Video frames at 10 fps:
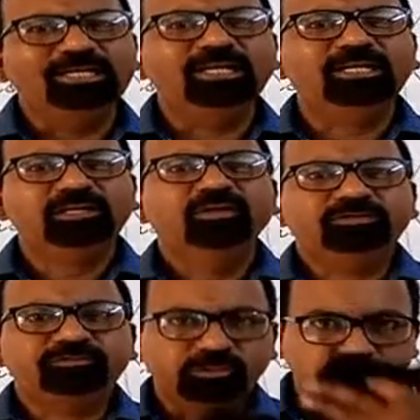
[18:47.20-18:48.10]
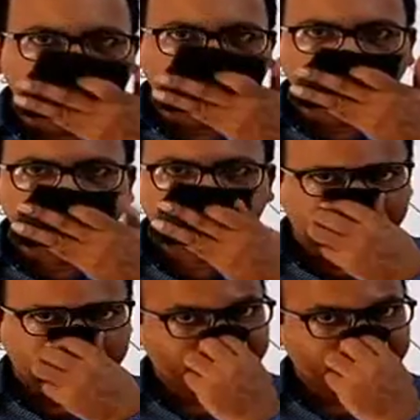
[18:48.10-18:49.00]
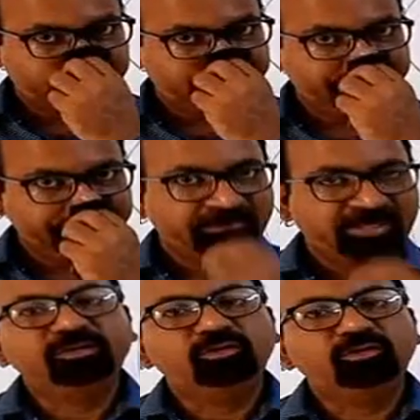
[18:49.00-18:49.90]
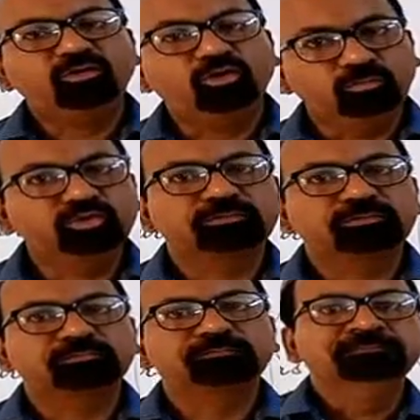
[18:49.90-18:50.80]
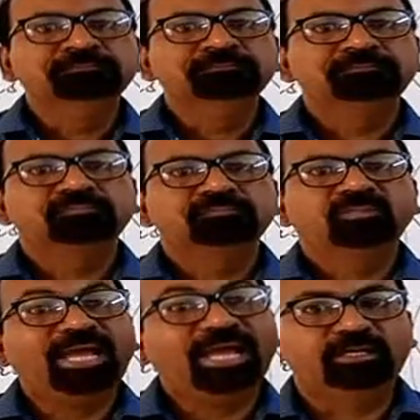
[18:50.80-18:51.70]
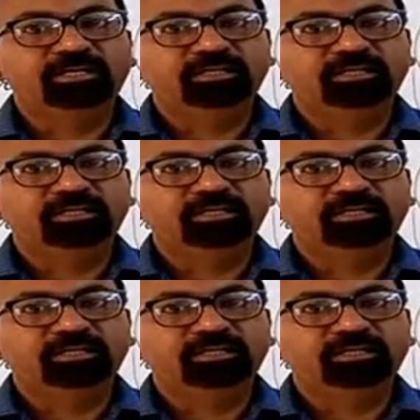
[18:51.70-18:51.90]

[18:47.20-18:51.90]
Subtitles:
which we use at homes, gas cylinder,